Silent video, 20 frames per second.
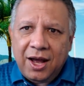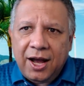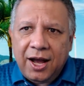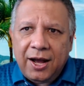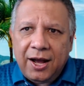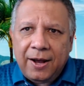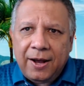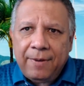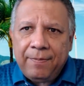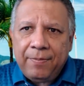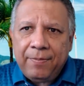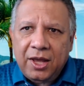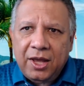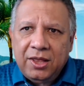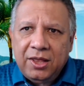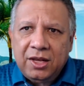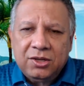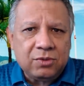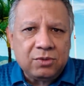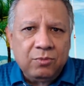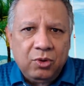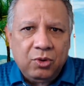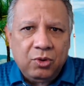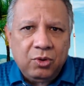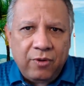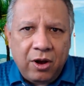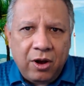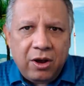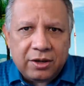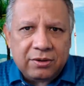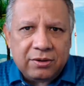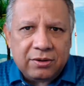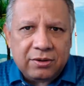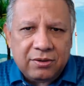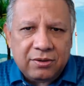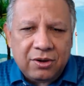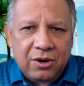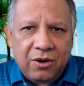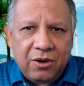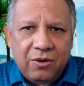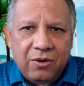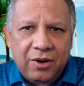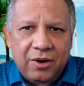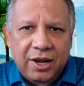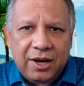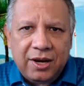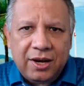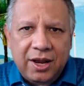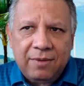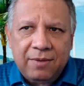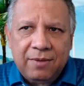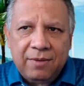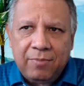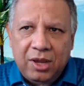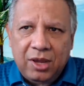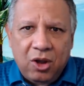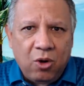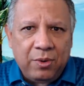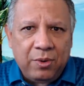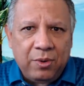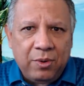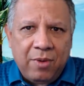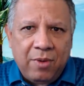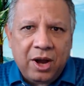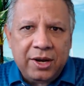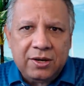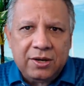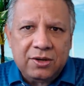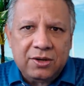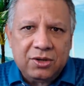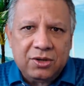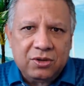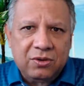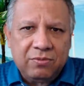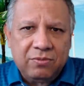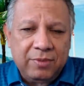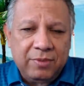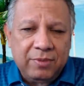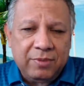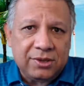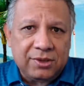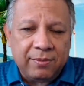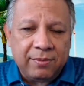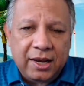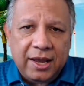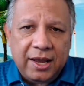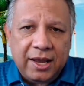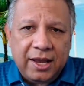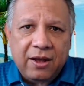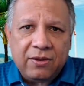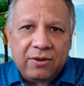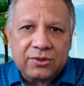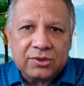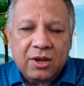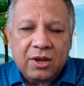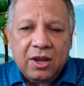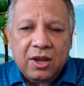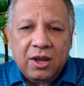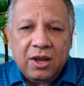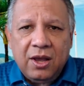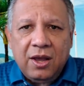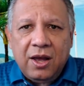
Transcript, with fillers: Um, and then just move on, you know, and, and be open minded to meeting somebody else.